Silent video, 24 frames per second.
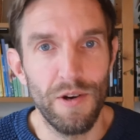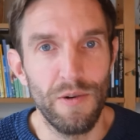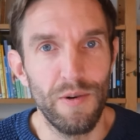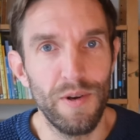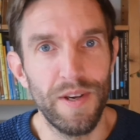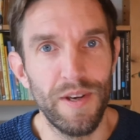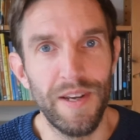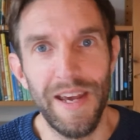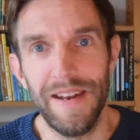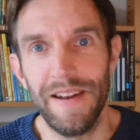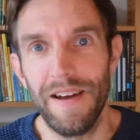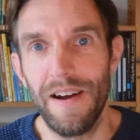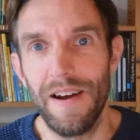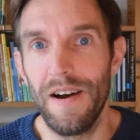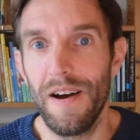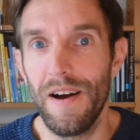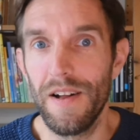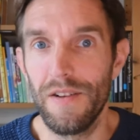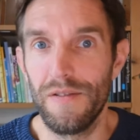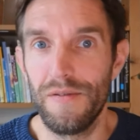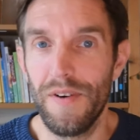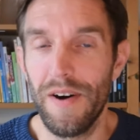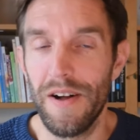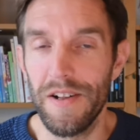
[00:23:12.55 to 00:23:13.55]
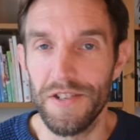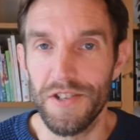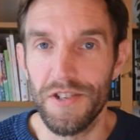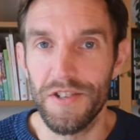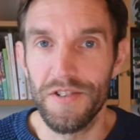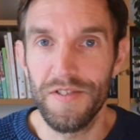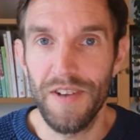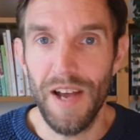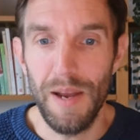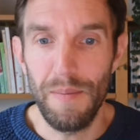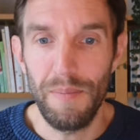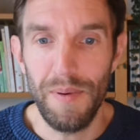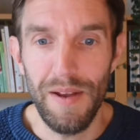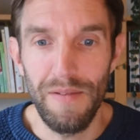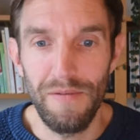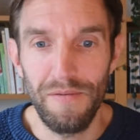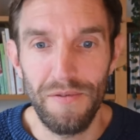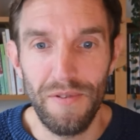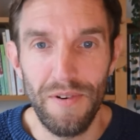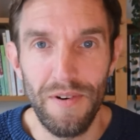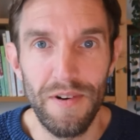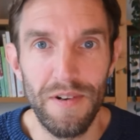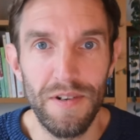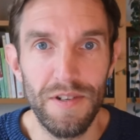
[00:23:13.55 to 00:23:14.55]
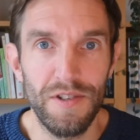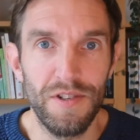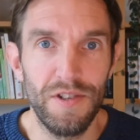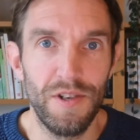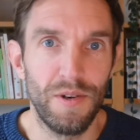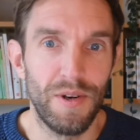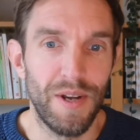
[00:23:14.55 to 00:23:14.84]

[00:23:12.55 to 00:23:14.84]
so you get advanced type inference,